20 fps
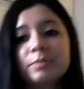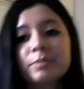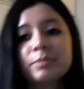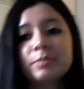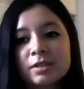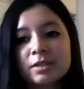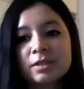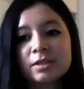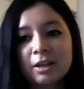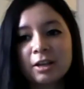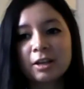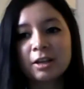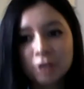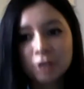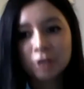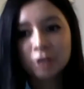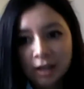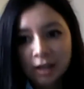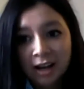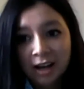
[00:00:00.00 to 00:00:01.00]

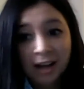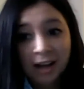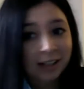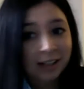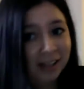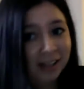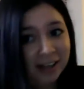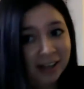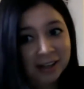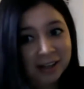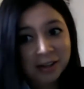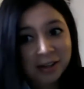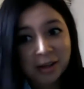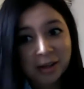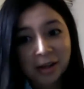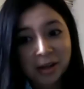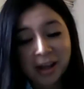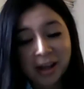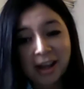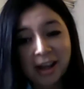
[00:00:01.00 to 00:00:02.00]
Sandra Aka
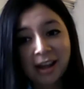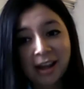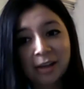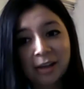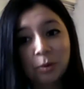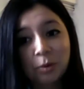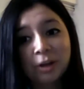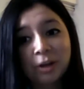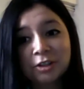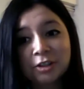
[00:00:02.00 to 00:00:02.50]
wanted